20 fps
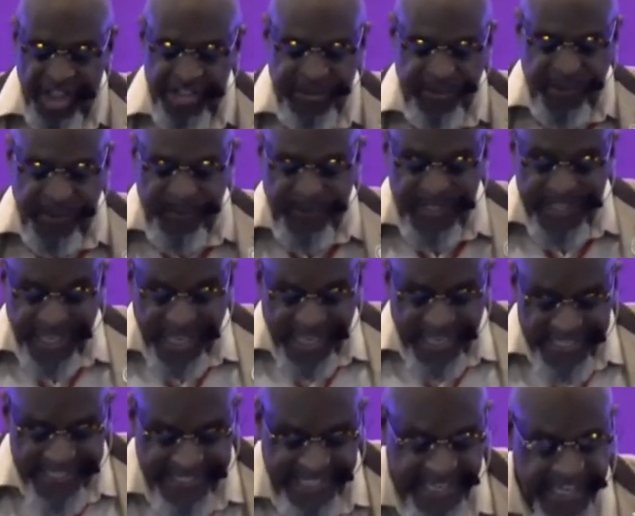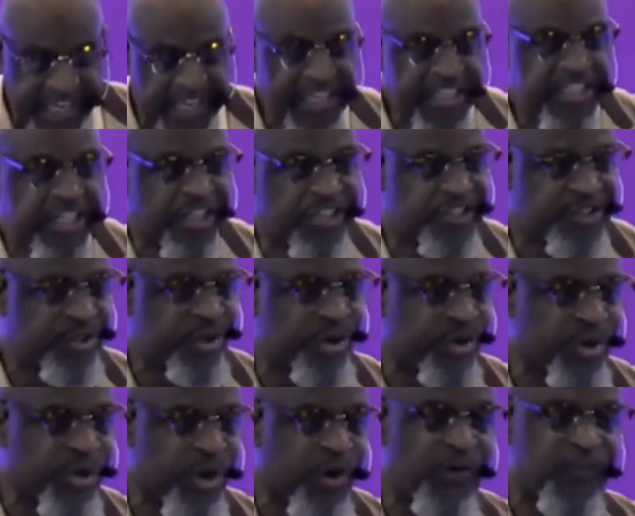When we gain control
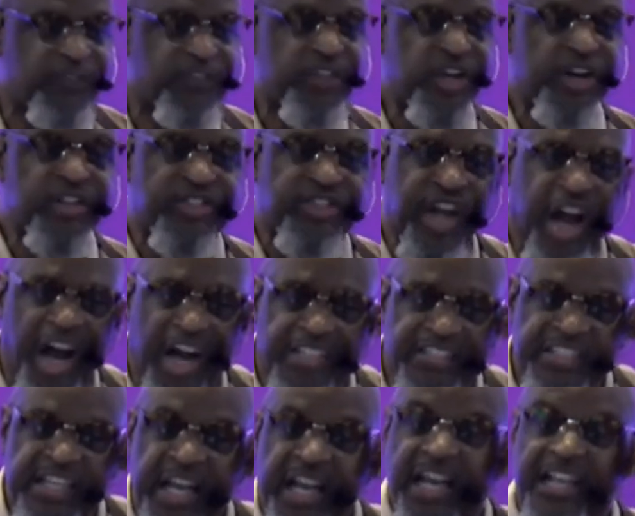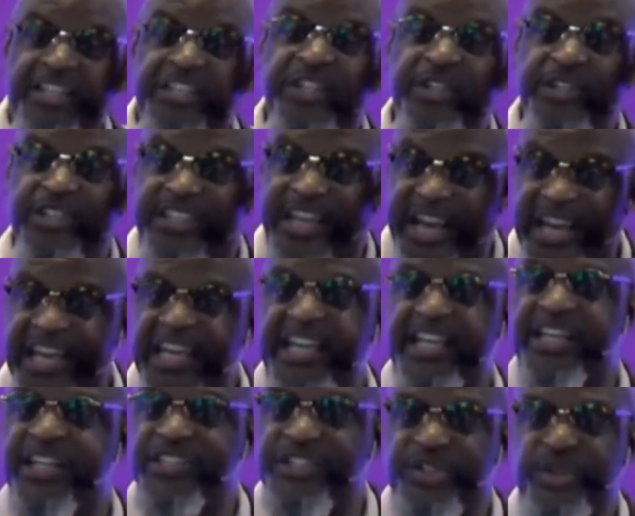over your thoughts, you gain
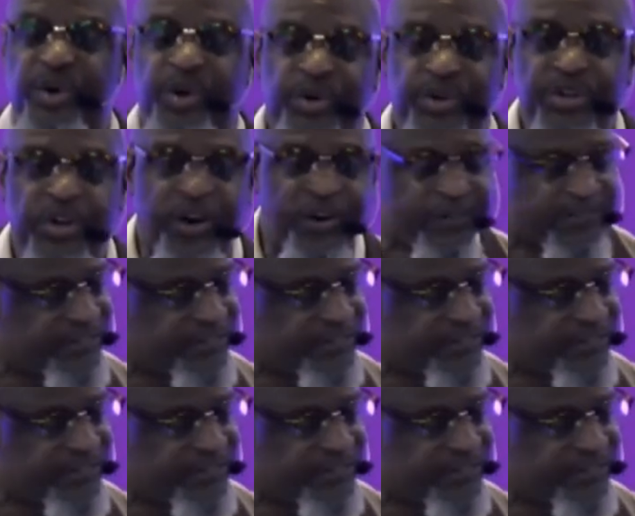control over